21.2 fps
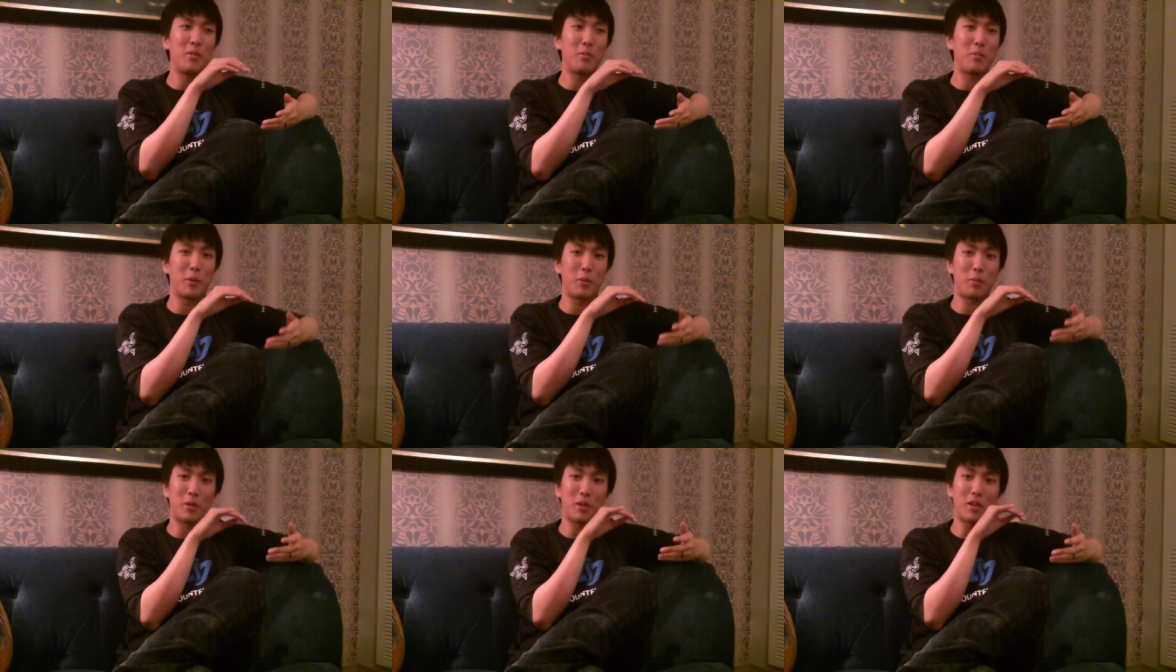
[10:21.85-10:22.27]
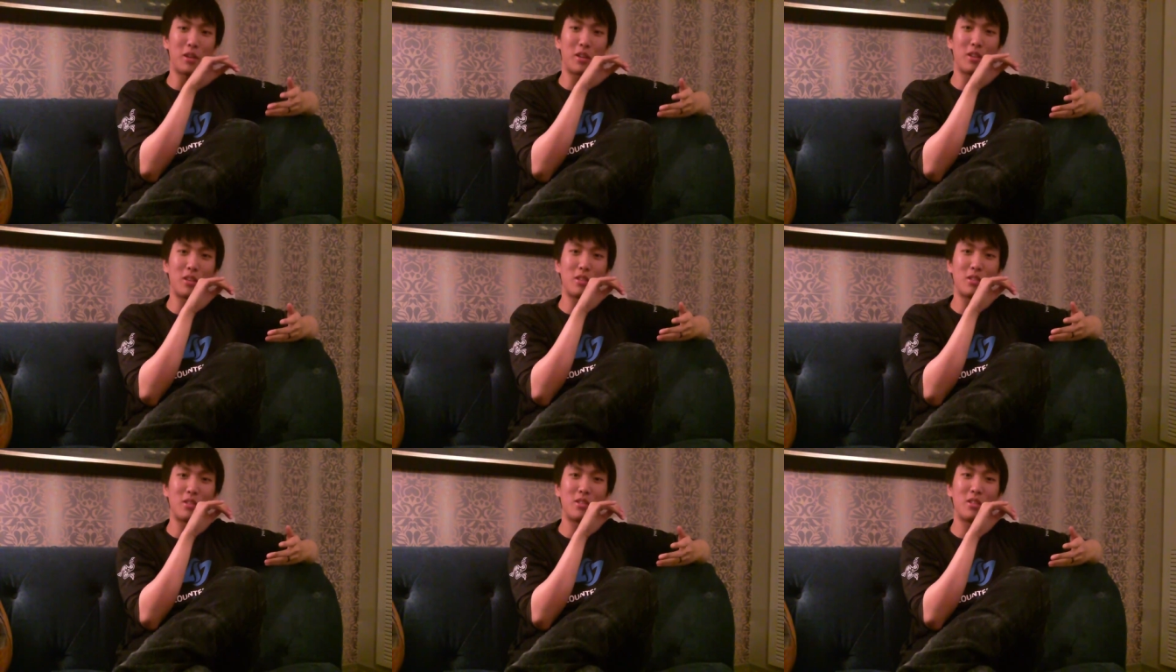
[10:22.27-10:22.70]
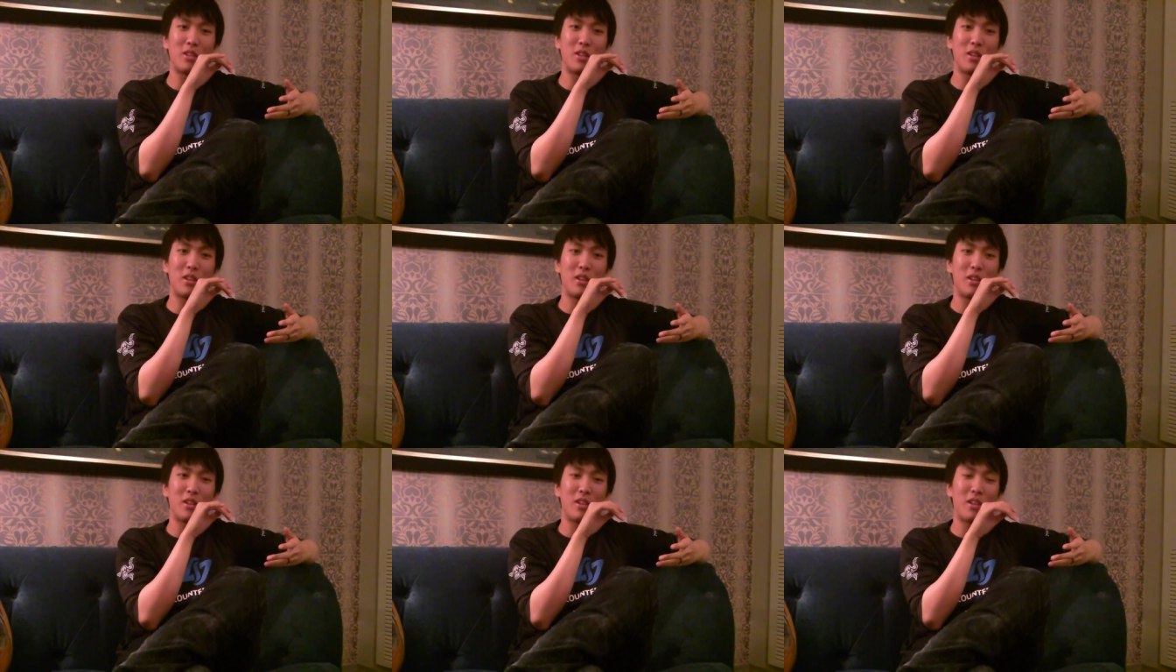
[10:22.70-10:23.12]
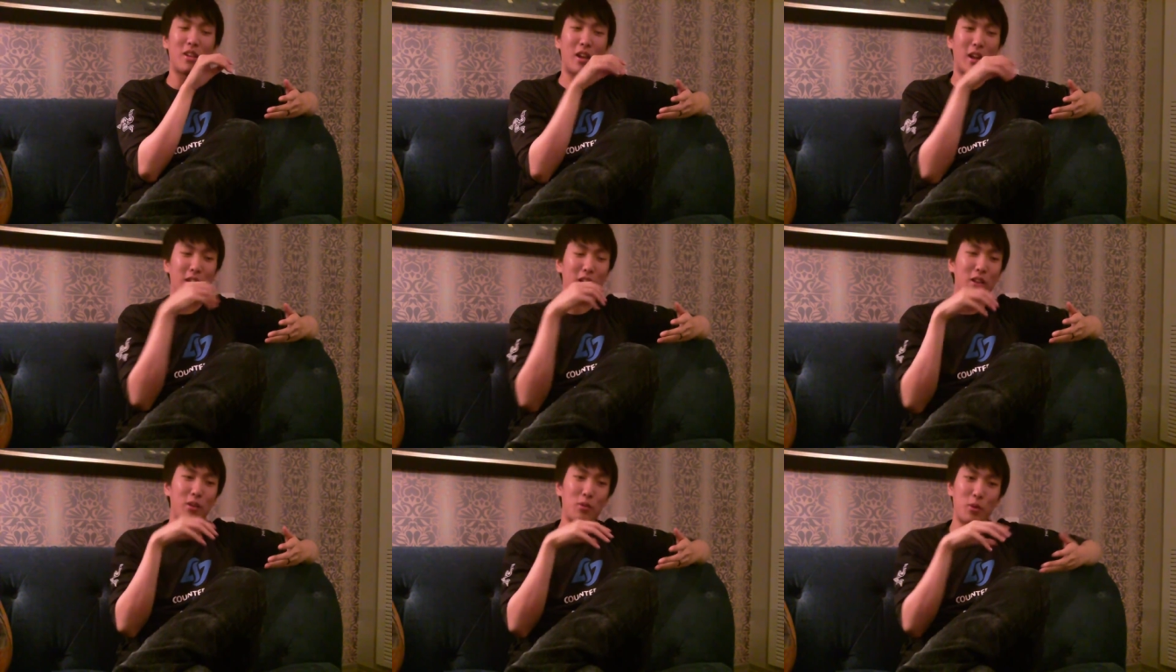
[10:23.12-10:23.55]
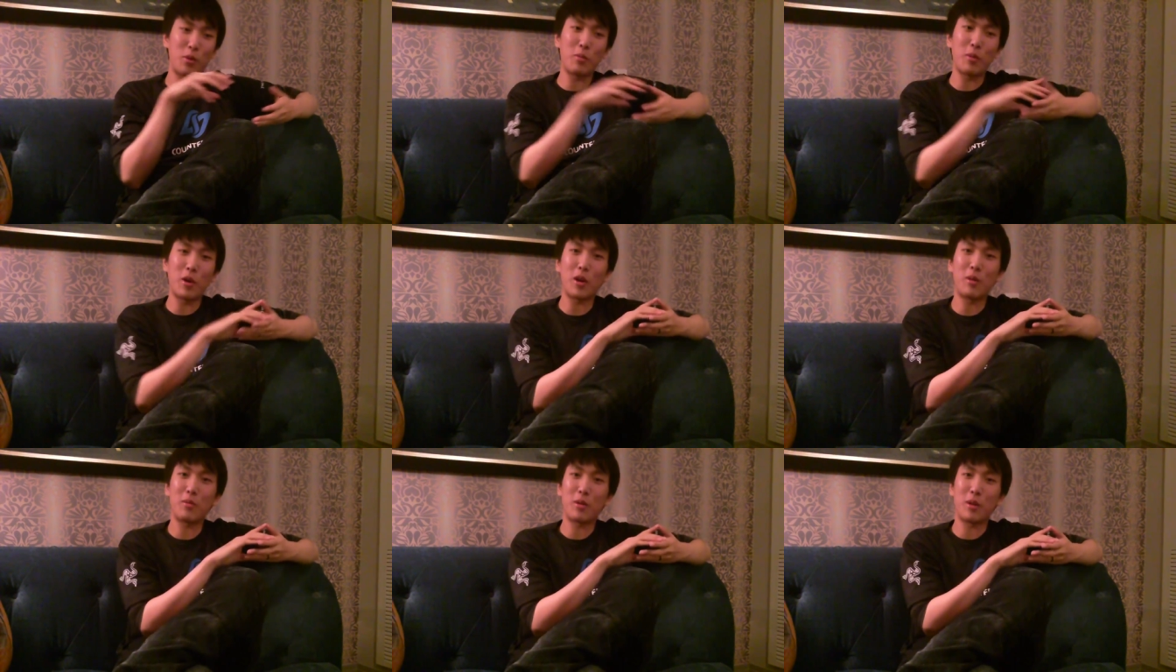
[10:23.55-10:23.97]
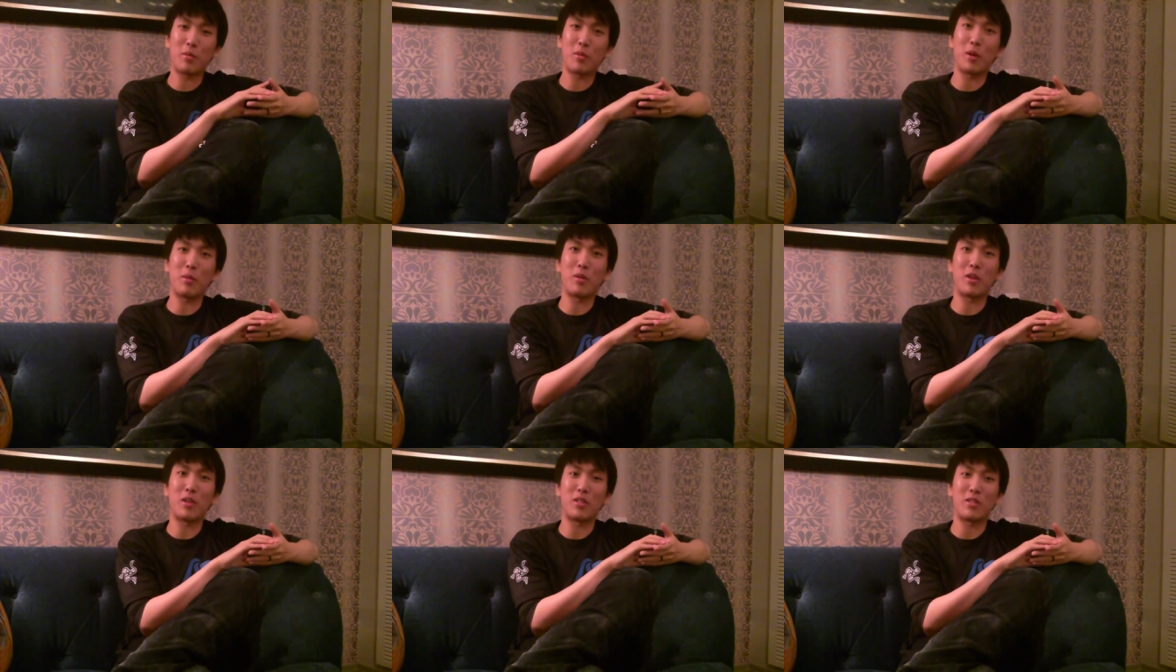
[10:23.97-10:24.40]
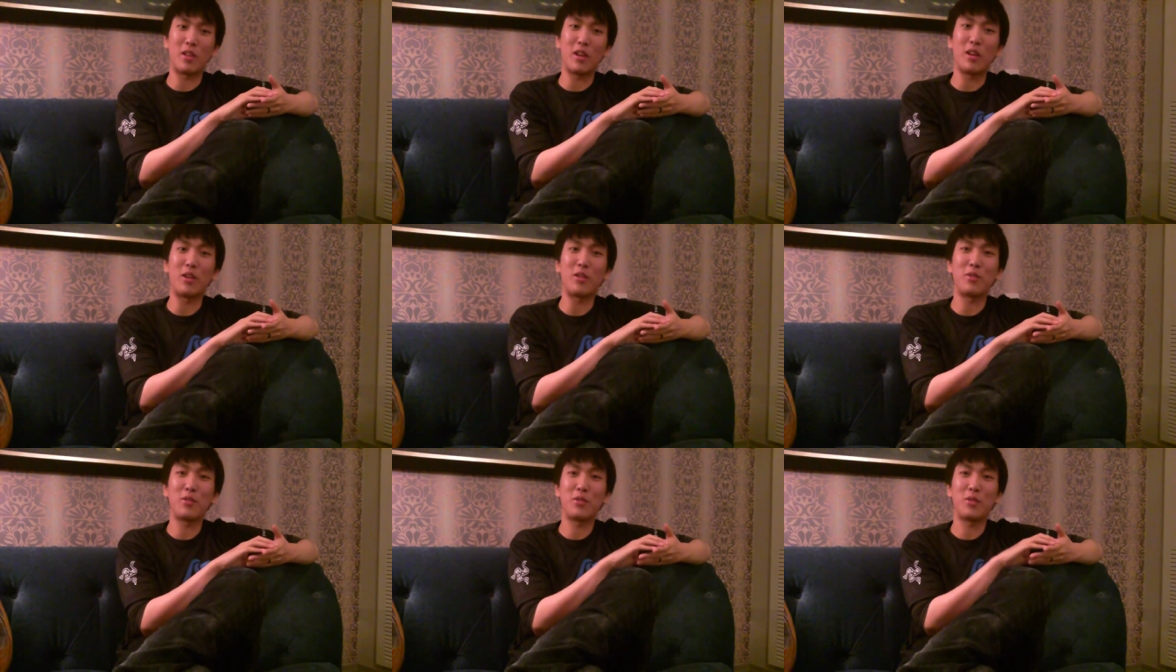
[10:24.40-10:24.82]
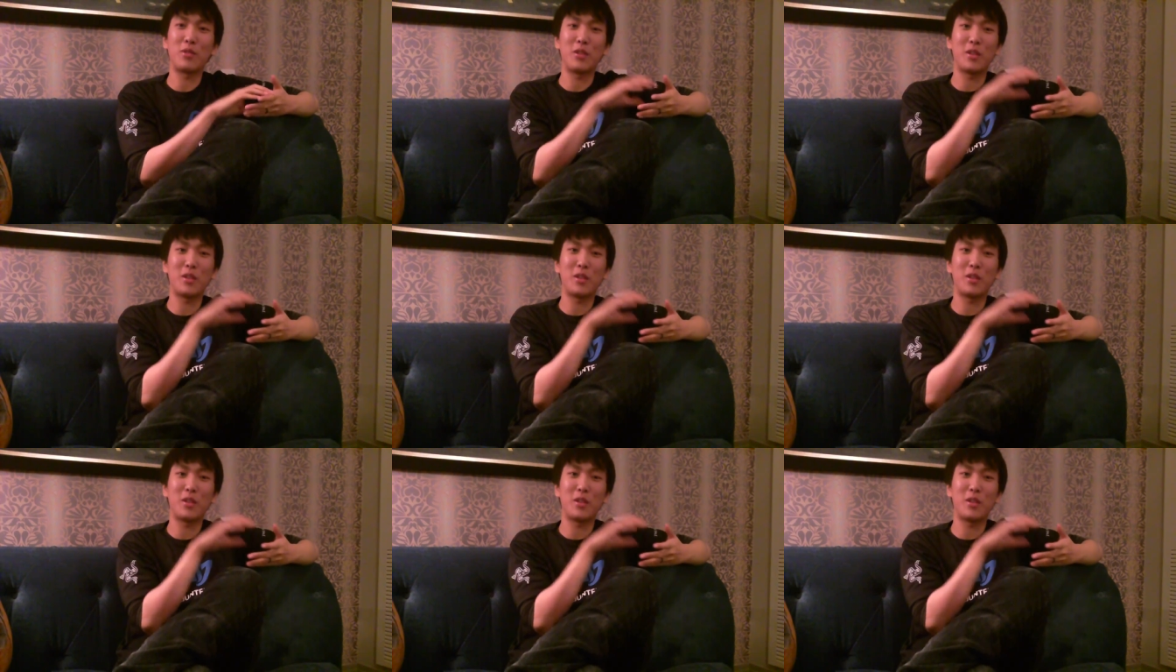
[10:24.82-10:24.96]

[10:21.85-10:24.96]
but because I can win bottom lane by myself